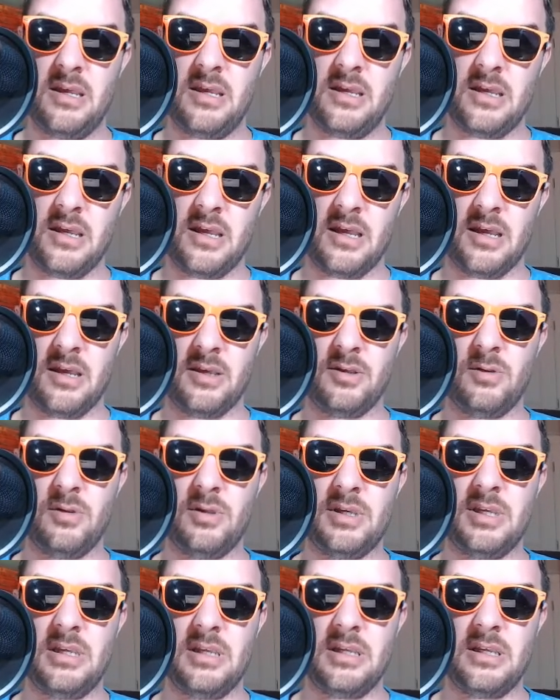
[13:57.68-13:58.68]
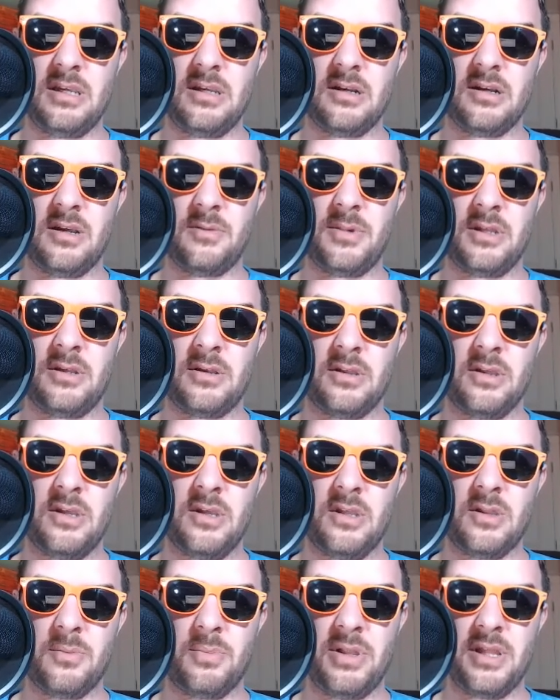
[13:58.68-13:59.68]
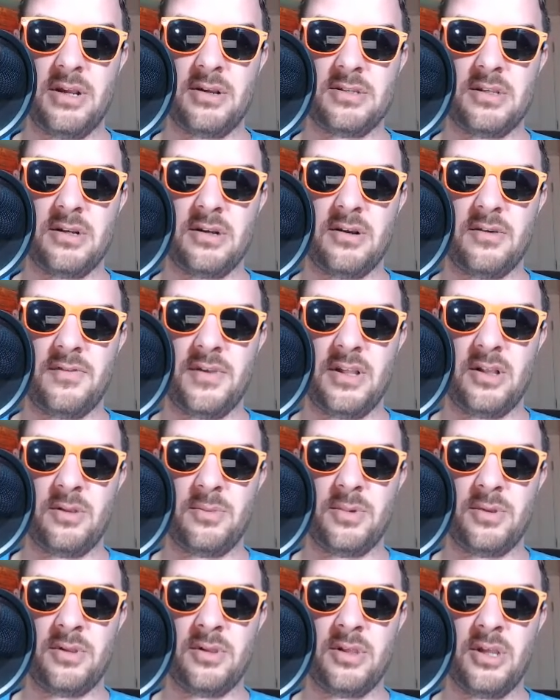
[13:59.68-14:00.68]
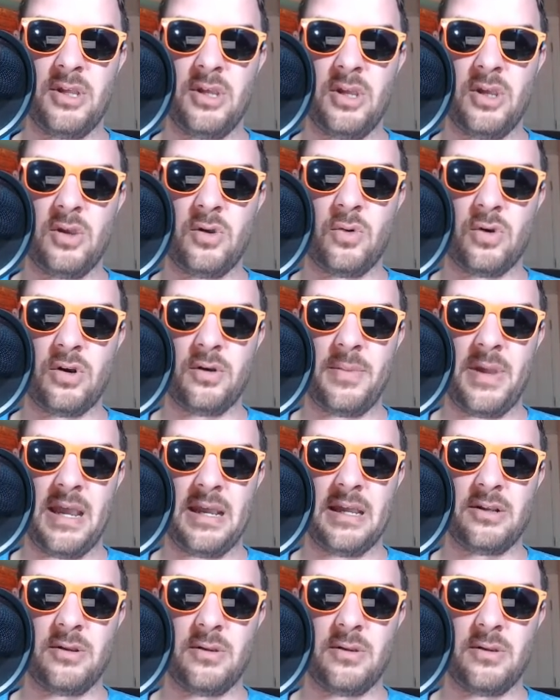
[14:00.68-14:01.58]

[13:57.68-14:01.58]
You're looking here, I mean, the players that are available. Quarterback, I don't